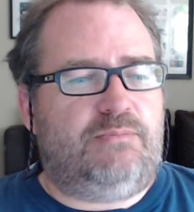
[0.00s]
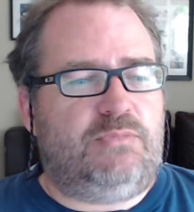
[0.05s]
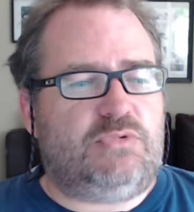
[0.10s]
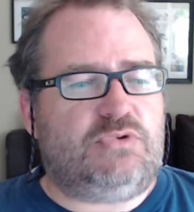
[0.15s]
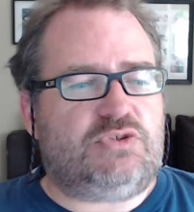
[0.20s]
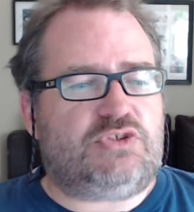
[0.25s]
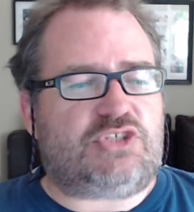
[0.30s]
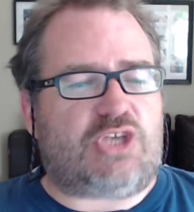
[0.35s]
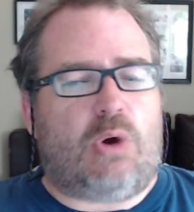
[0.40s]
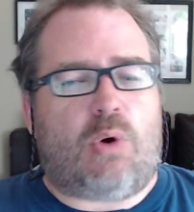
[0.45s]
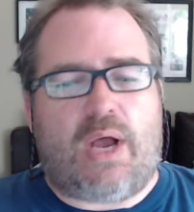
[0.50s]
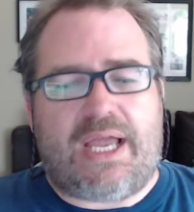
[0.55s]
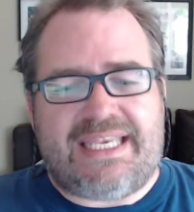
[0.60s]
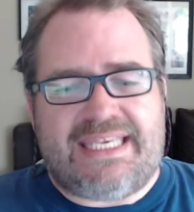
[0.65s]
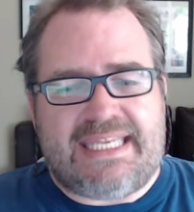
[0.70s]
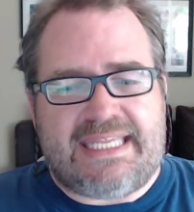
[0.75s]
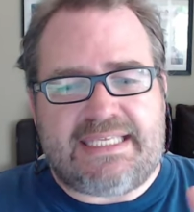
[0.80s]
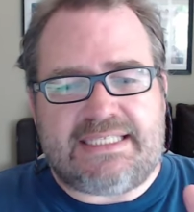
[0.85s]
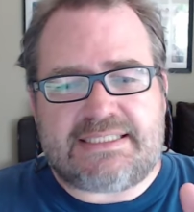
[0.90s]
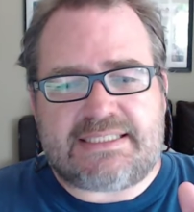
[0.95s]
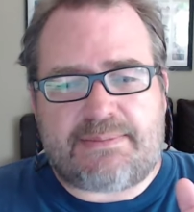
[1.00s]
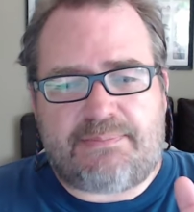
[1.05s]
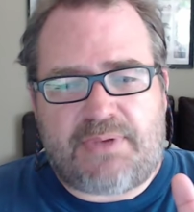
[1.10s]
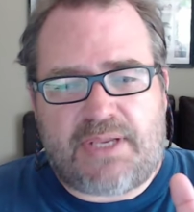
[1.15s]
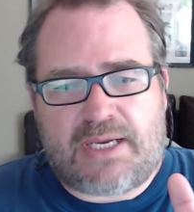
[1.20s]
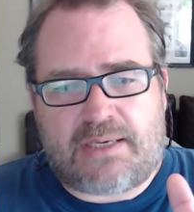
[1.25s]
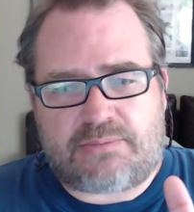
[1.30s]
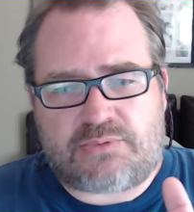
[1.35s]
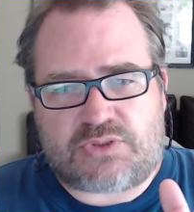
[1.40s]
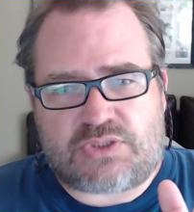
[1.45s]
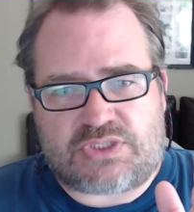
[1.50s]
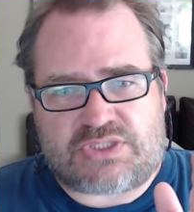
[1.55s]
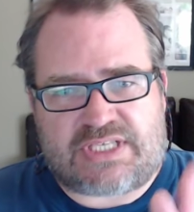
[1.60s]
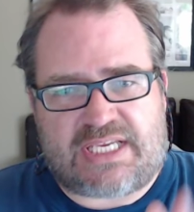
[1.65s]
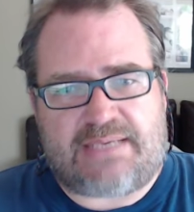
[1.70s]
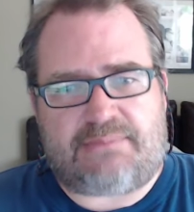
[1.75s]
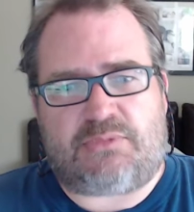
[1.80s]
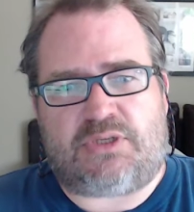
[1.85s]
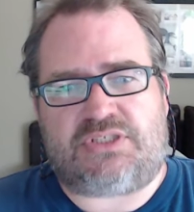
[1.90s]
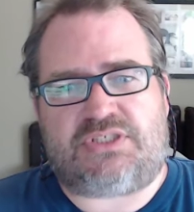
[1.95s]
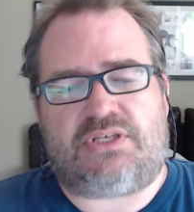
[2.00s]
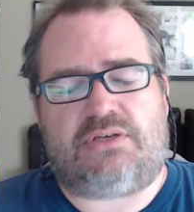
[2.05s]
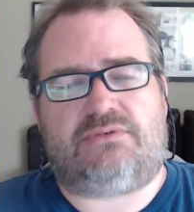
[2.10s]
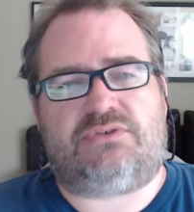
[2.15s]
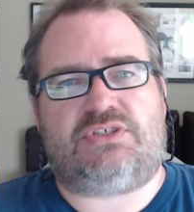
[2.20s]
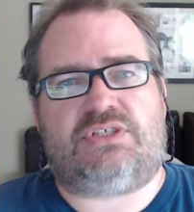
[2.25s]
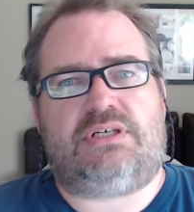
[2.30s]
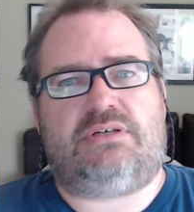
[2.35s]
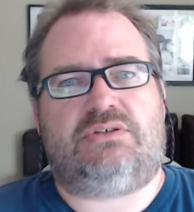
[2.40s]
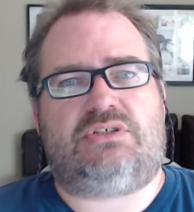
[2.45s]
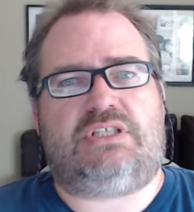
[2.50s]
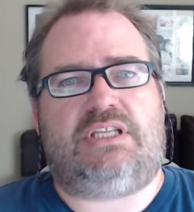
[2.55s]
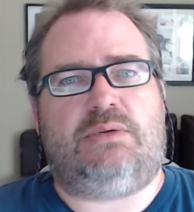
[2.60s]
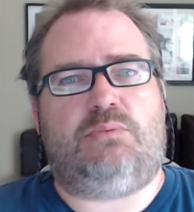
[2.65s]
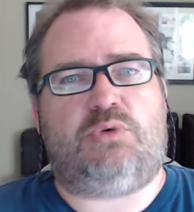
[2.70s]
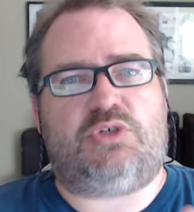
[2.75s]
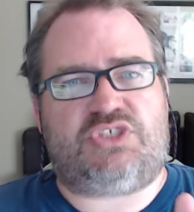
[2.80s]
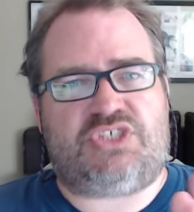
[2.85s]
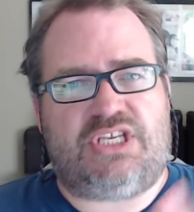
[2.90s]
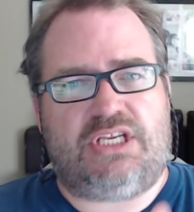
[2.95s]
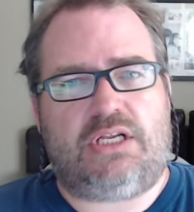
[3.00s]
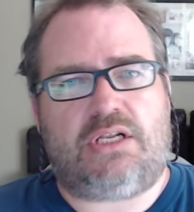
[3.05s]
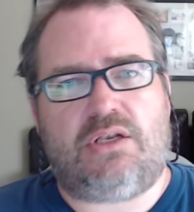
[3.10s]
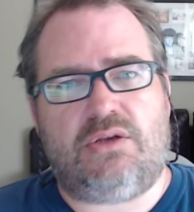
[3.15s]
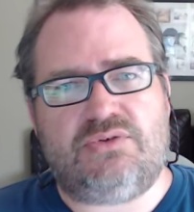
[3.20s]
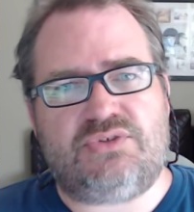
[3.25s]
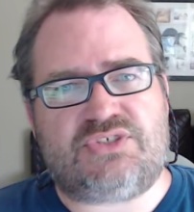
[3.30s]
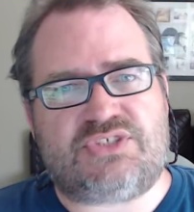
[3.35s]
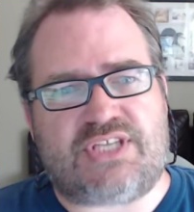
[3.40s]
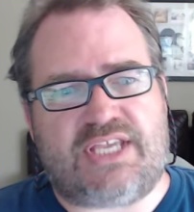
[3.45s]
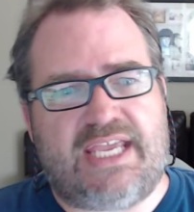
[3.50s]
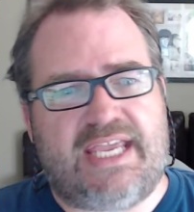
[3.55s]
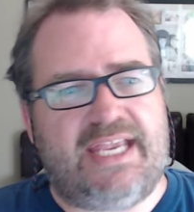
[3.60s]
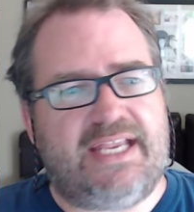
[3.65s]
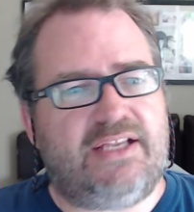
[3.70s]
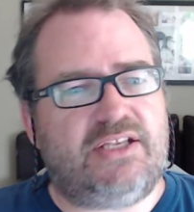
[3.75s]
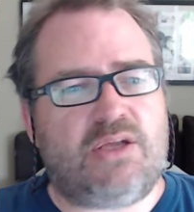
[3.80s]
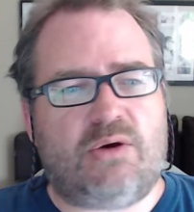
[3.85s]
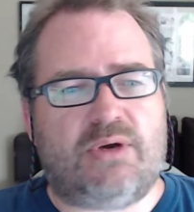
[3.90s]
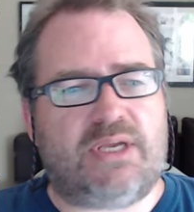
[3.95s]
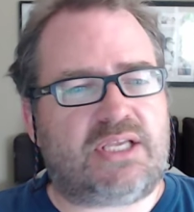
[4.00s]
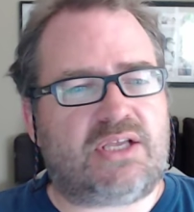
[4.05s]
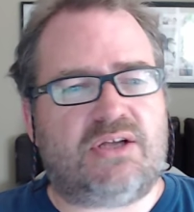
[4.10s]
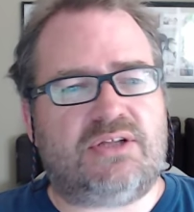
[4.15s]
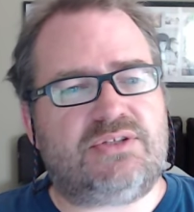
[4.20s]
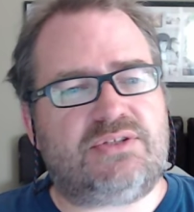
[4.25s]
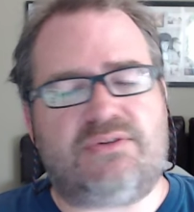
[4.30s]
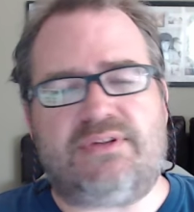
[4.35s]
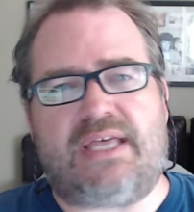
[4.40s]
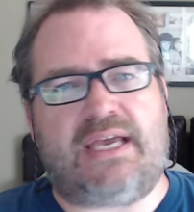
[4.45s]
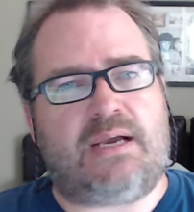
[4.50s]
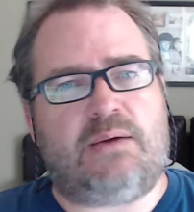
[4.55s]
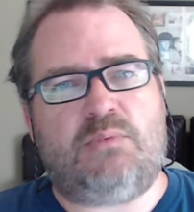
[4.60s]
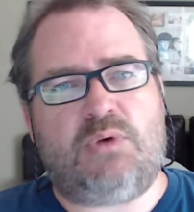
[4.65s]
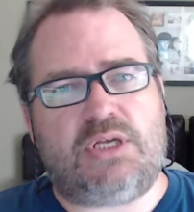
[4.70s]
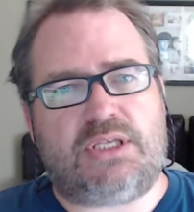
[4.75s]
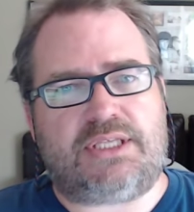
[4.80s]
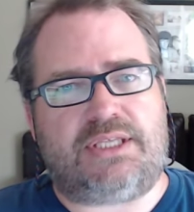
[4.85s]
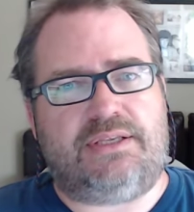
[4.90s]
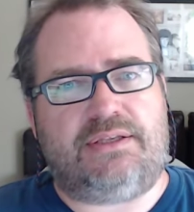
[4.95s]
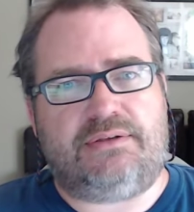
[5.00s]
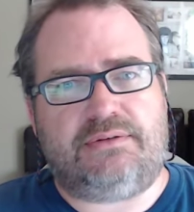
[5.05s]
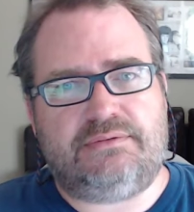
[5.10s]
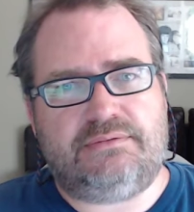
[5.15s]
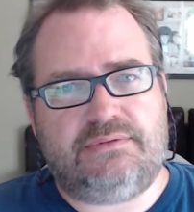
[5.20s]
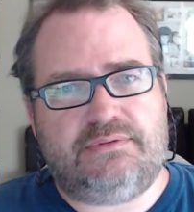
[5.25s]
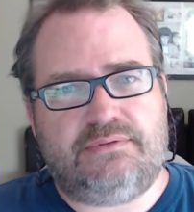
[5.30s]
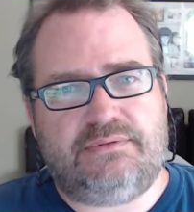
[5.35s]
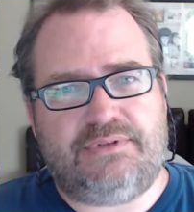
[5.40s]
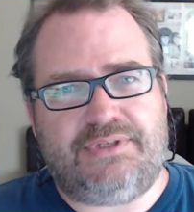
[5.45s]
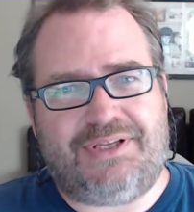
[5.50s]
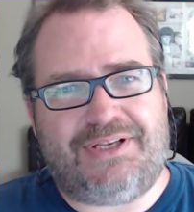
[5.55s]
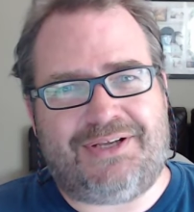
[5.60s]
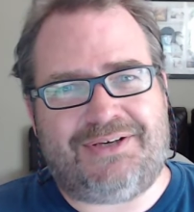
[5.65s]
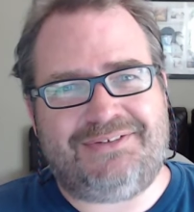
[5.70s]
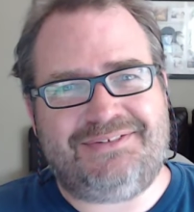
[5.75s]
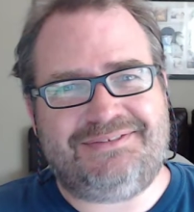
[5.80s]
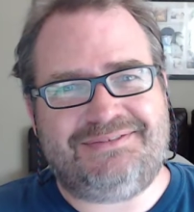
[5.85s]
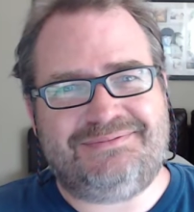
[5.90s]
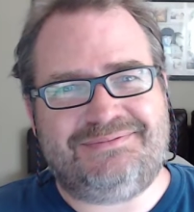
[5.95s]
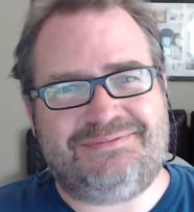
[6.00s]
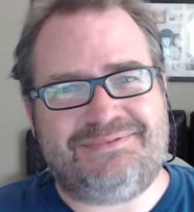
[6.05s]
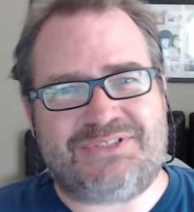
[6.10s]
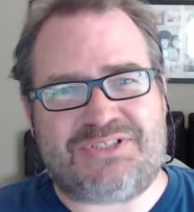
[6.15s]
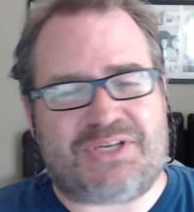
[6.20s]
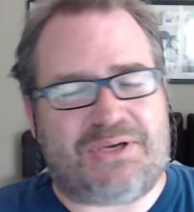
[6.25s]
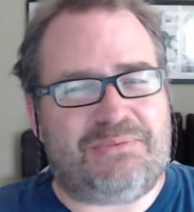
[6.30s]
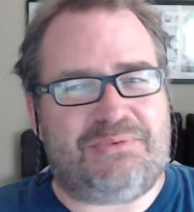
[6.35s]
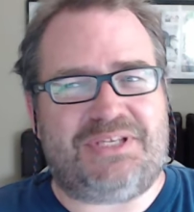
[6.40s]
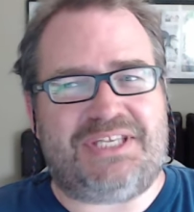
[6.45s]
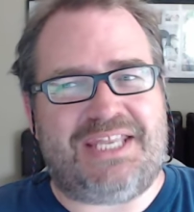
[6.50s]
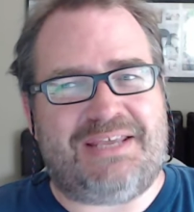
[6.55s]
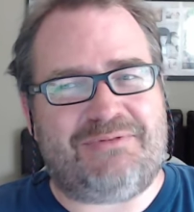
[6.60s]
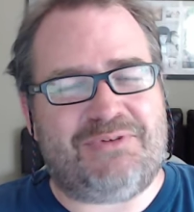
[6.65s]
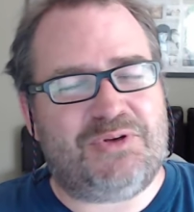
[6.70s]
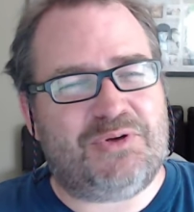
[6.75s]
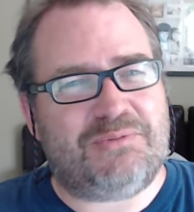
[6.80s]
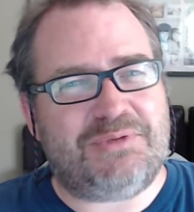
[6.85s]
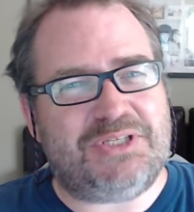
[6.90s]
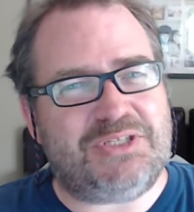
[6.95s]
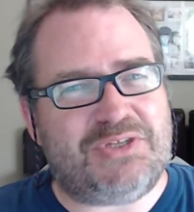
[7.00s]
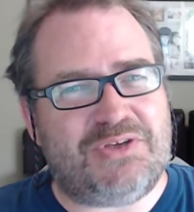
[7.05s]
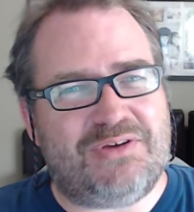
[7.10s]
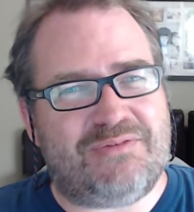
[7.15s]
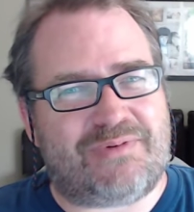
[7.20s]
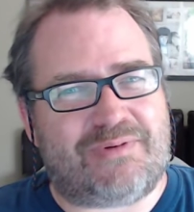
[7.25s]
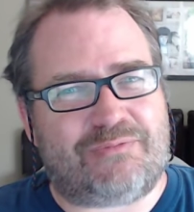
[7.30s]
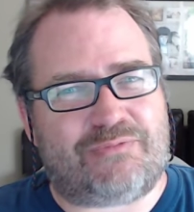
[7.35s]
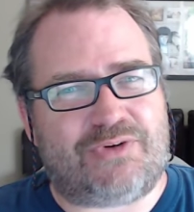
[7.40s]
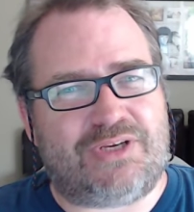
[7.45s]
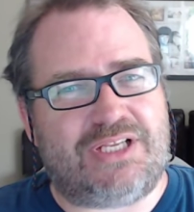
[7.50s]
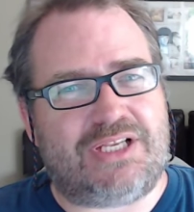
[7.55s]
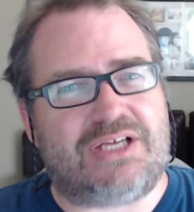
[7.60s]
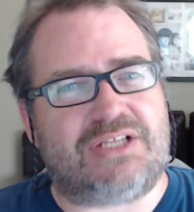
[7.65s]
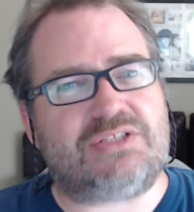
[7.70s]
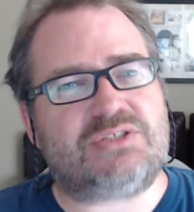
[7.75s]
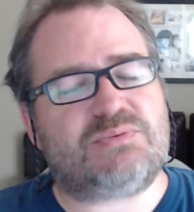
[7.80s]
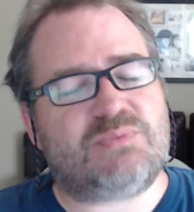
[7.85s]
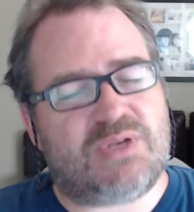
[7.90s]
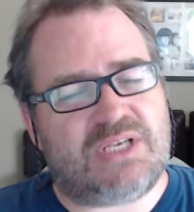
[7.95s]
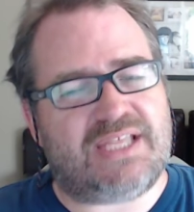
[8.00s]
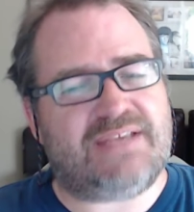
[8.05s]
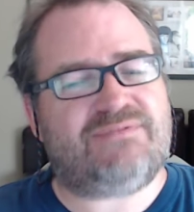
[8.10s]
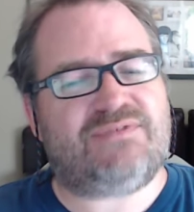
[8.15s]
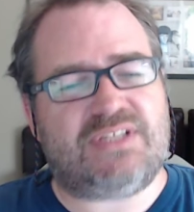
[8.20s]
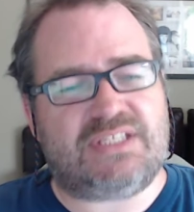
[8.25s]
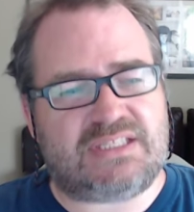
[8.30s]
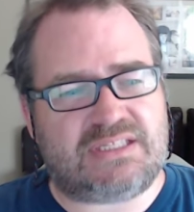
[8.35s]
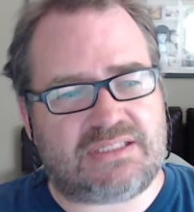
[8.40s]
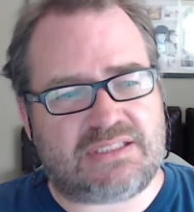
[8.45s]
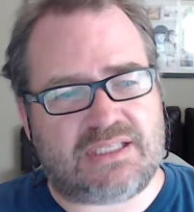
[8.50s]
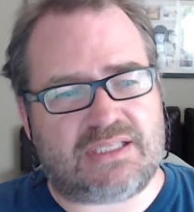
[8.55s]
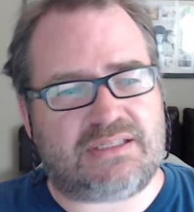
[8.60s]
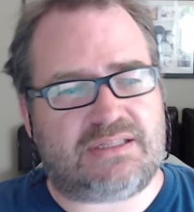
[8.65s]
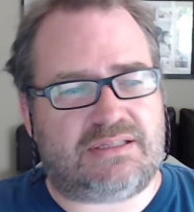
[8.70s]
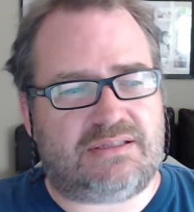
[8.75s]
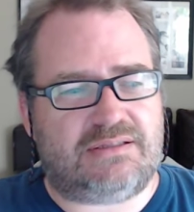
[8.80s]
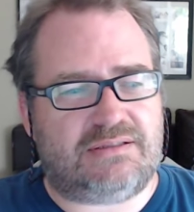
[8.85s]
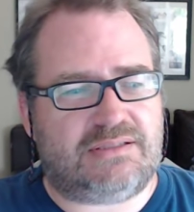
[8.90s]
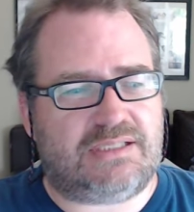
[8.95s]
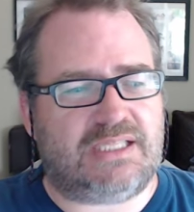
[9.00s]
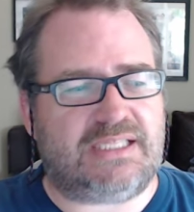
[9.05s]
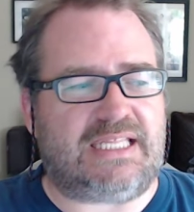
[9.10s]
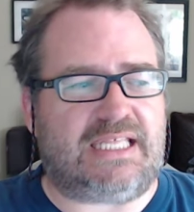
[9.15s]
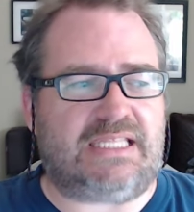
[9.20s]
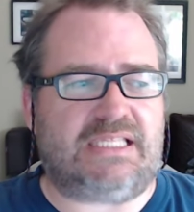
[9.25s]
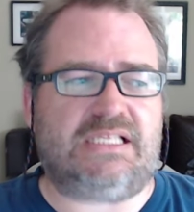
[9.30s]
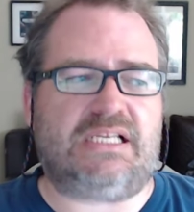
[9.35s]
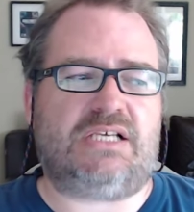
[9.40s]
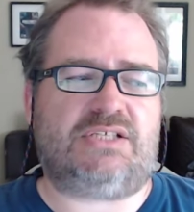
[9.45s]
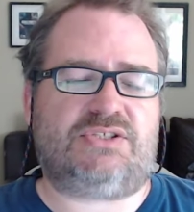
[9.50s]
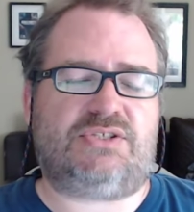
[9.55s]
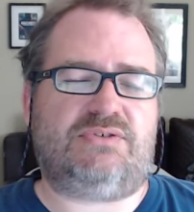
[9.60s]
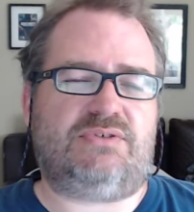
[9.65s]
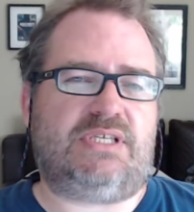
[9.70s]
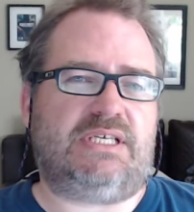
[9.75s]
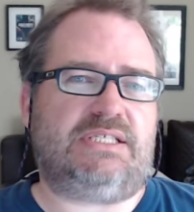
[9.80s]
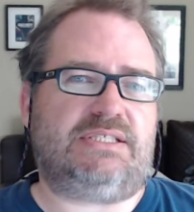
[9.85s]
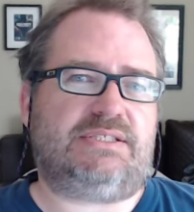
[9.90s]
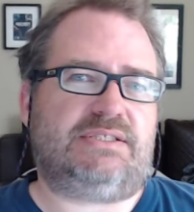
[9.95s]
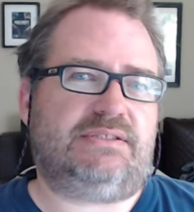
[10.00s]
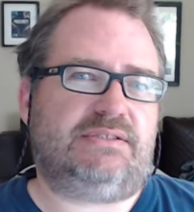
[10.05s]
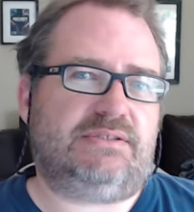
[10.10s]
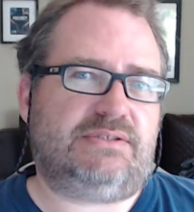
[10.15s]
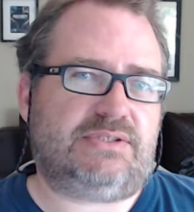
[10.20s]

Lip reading: So I need to be able to take myself seriously, which includes saying, no, I can't do that, I'm working, you know, which I would never normally do if I'm freelance. Well, I've done that in the last 2 days.